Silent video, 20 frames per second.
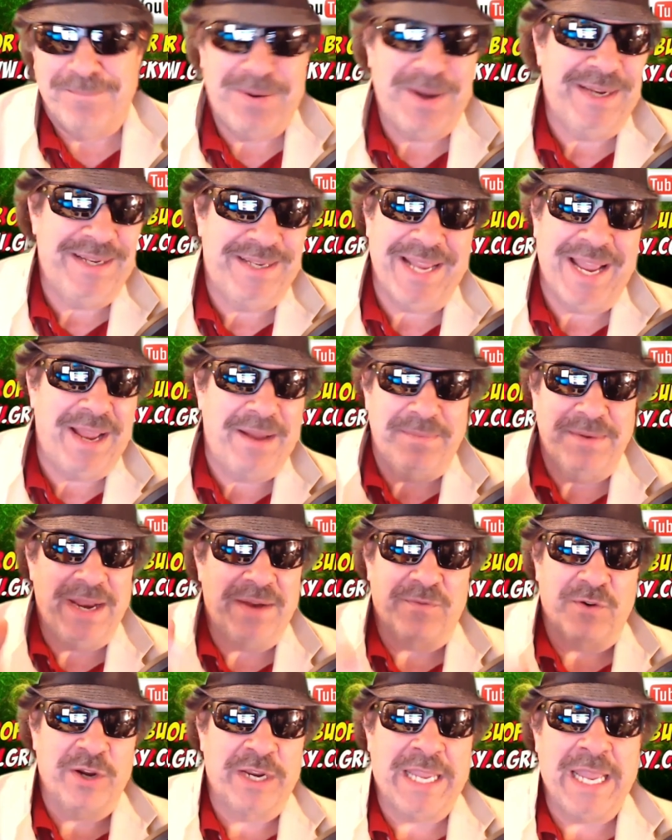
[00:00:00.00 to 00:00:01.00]
but uh,
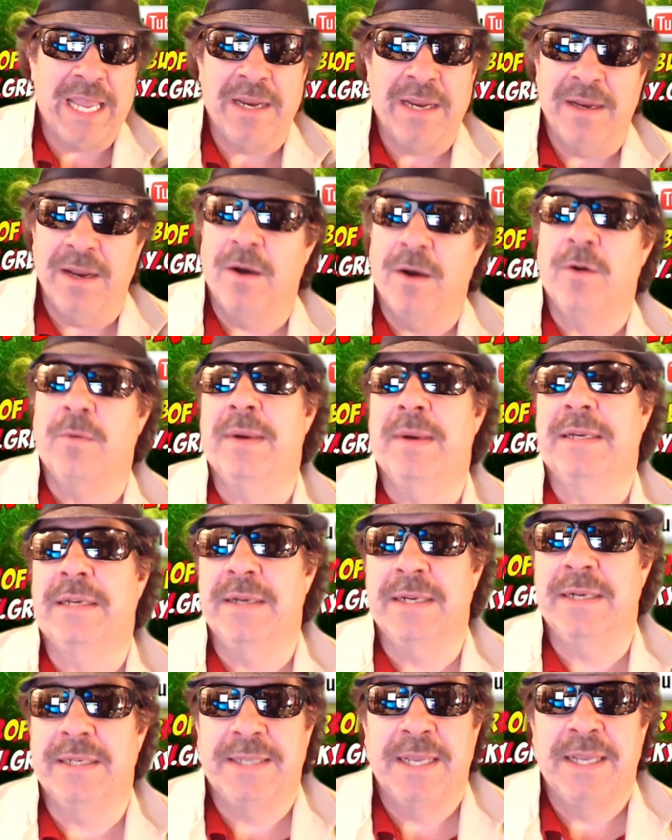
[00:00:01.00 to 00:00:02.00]
never again. Oh my
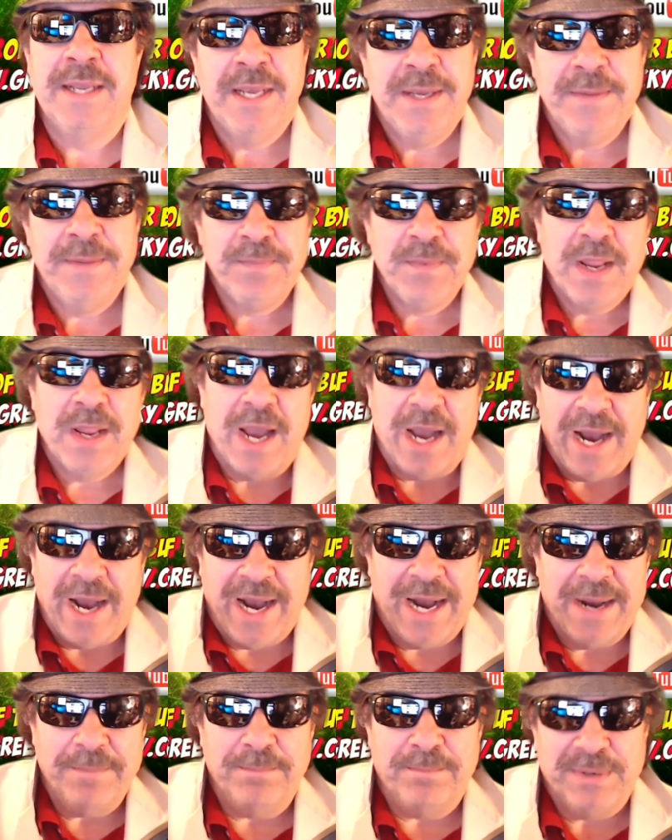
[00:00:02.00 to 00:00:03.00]
goodness.
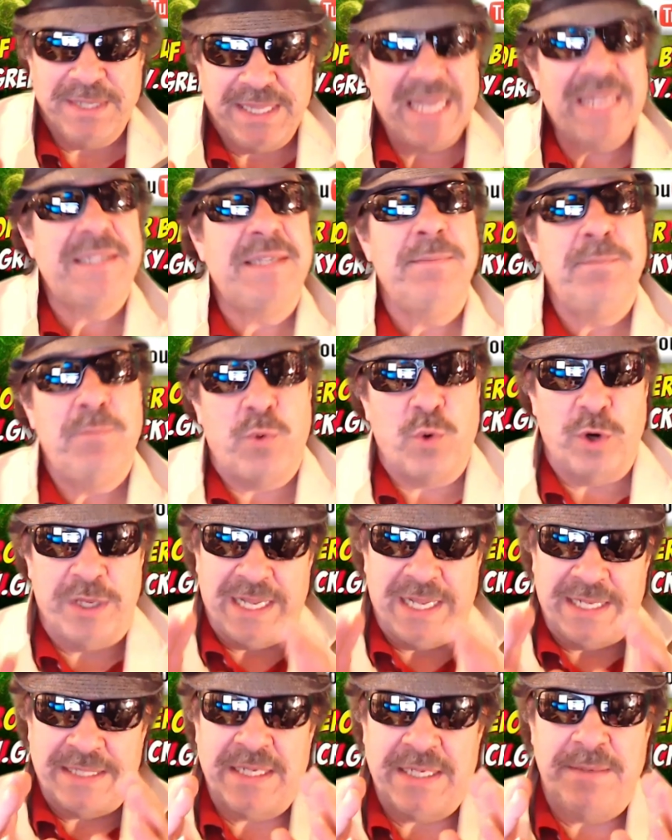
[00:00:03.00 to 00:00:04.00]
Um, but that's important.
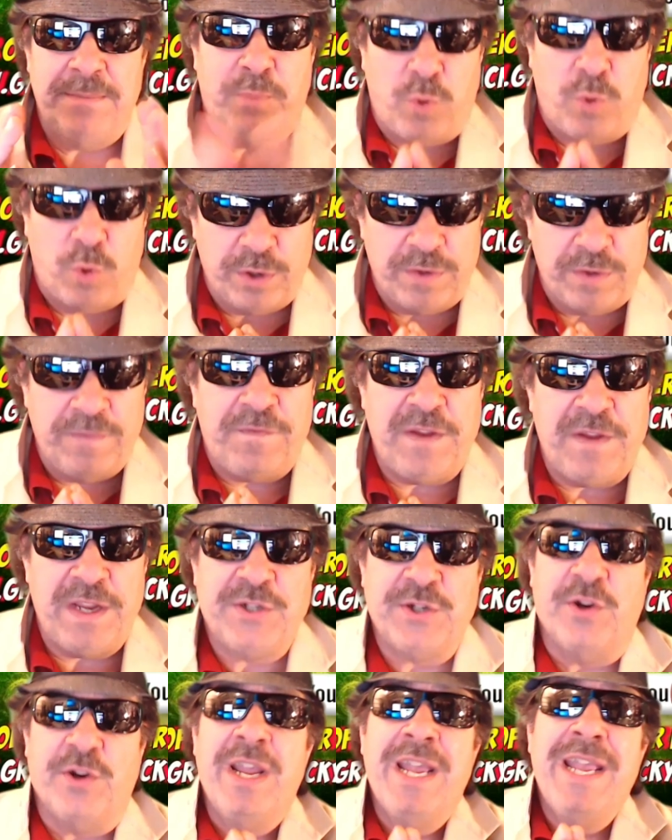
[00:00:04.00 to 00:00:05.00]
That's an important
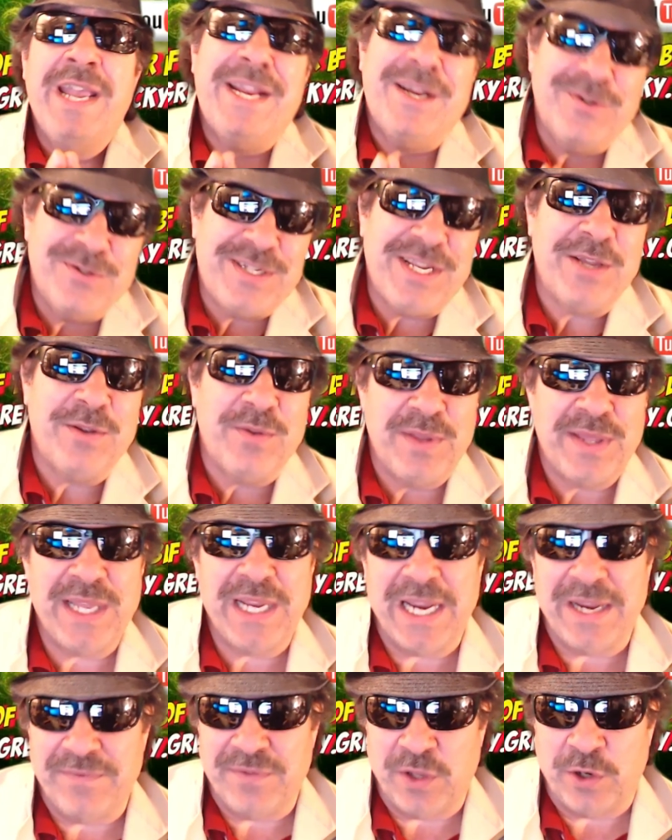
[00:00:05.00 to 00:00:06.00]
feature. Here's the other
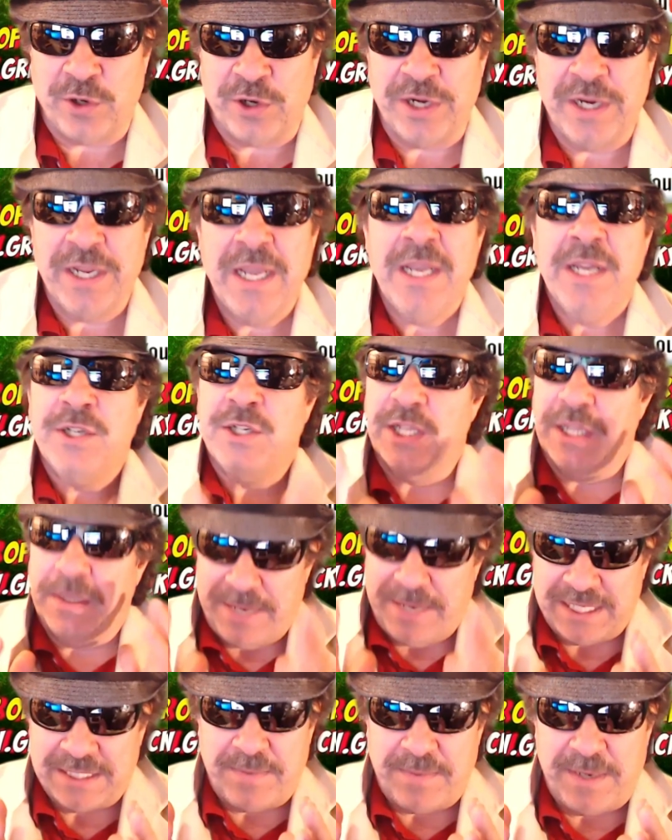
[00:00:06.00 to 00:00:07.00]
thing I've learned to the
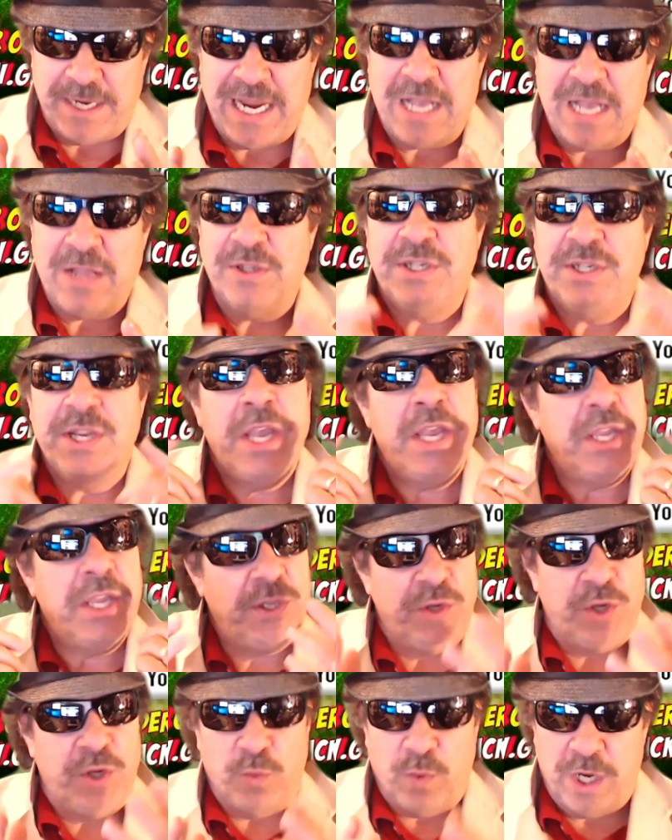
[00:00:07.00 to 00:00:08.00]
best of my knowledge.
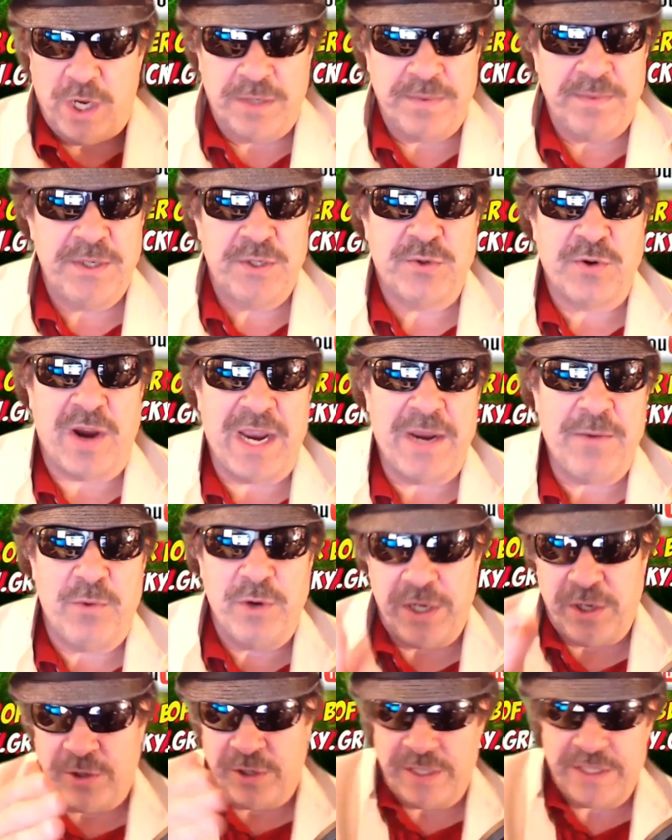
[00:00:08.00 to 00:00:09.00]
You're welcome to try
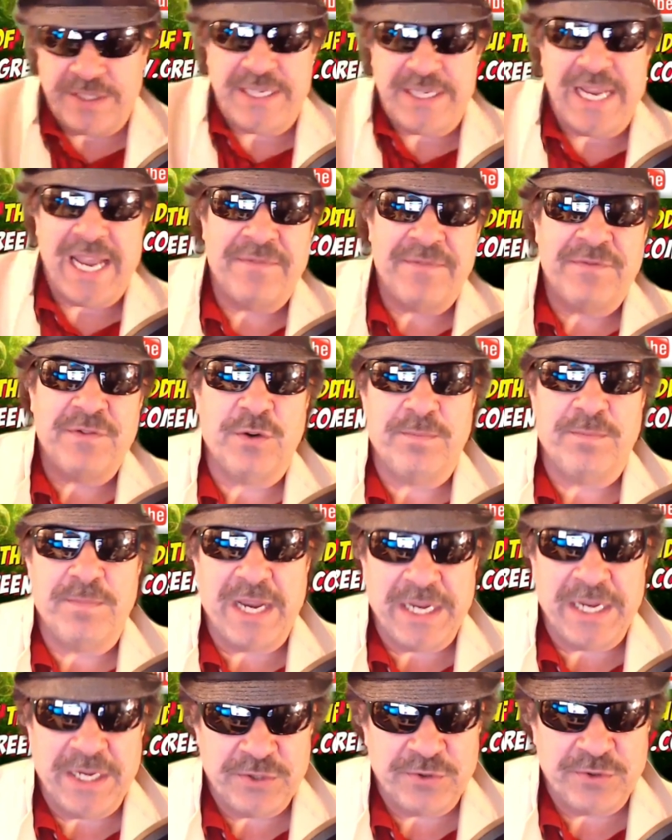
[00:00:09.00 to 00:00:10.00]
what you're going to see after
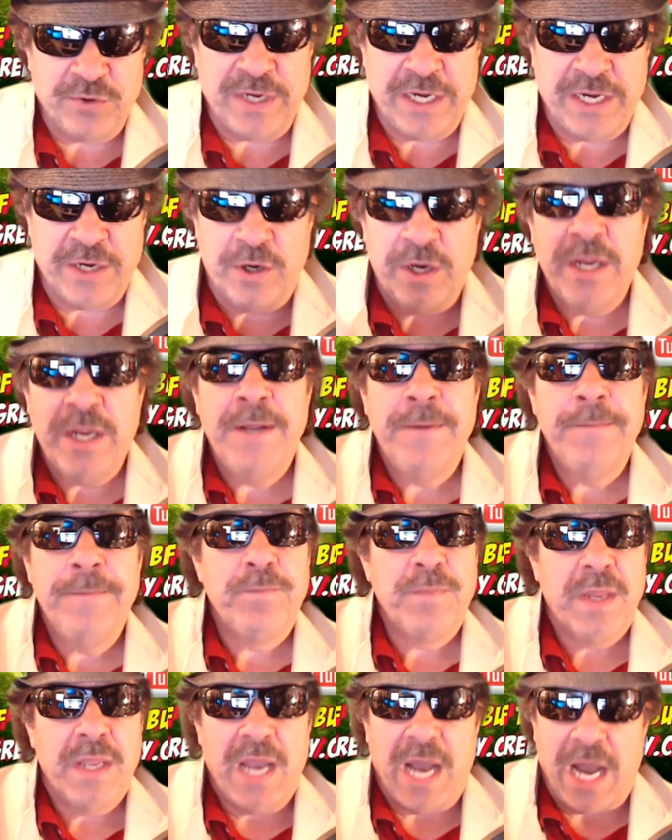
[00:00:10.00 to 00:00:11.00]
my intro here
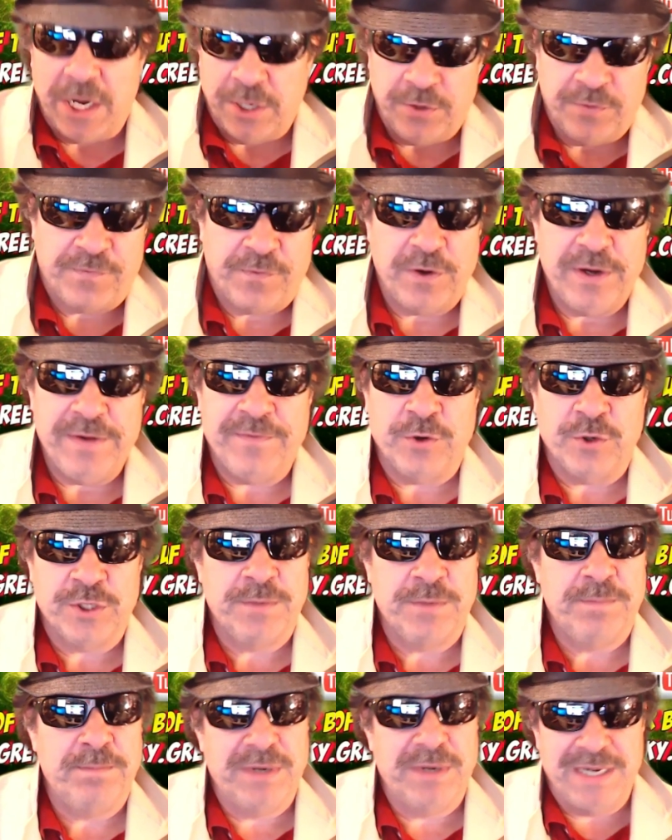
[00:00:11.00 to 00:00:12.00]
on your free
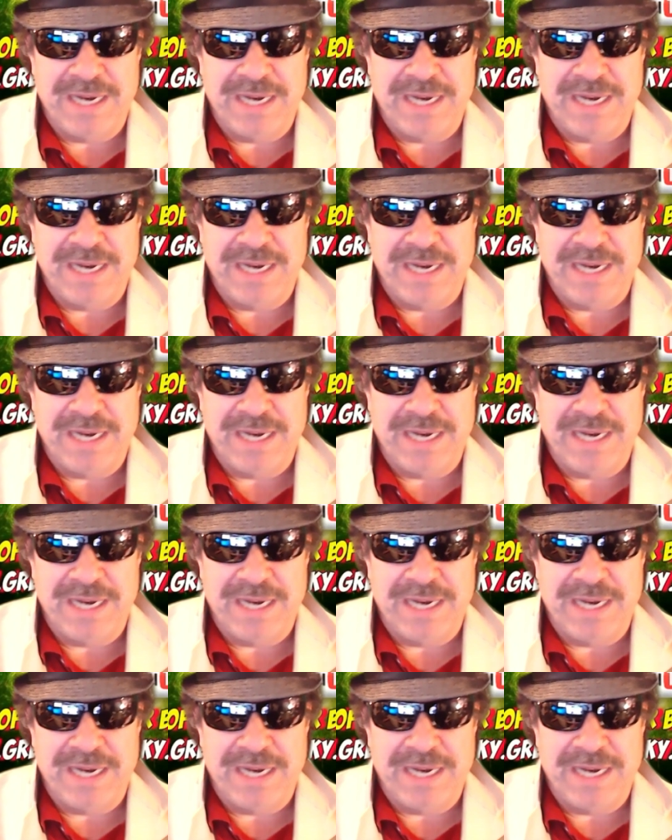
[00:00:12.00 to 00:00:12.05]
version, but